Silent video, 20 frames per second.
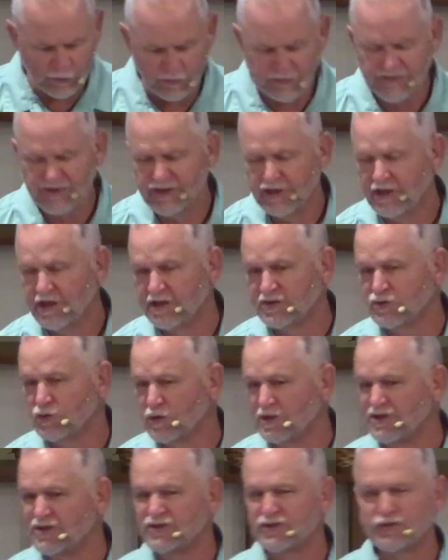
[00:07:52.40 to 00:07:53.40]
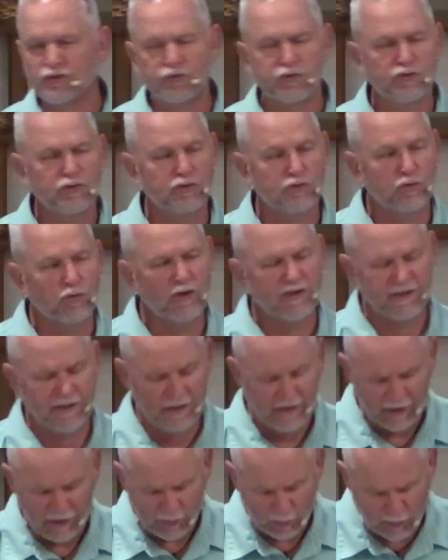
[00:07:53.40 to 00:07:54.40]
or judge what is true, what,
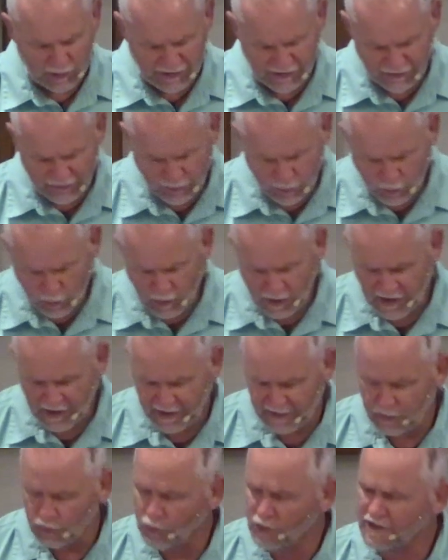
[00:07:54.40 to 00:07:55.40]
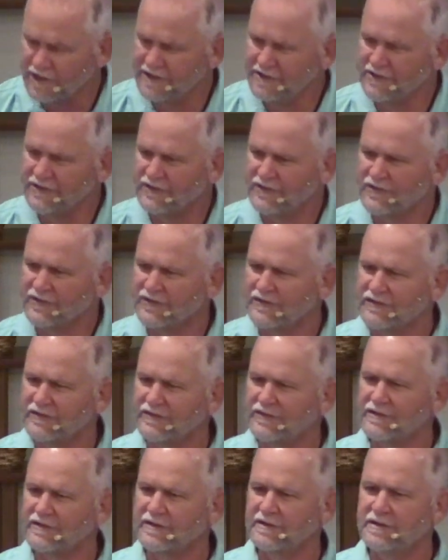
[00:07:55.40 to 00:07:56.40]
what is right, what is
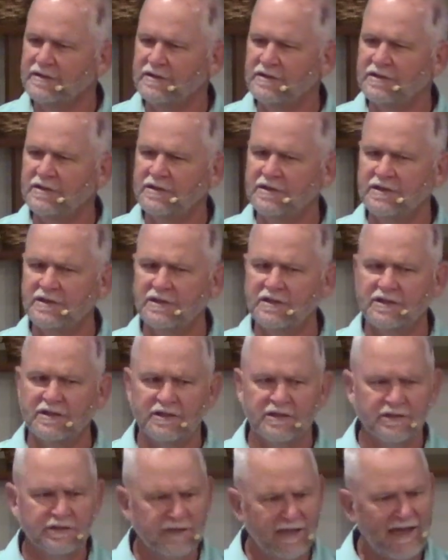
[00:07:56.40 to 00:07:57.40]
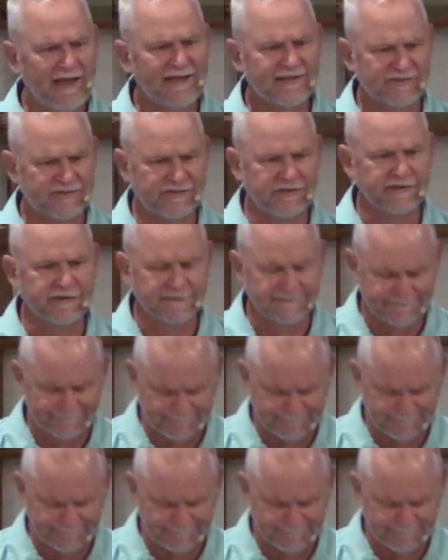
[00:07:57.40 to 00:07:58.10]
lasting.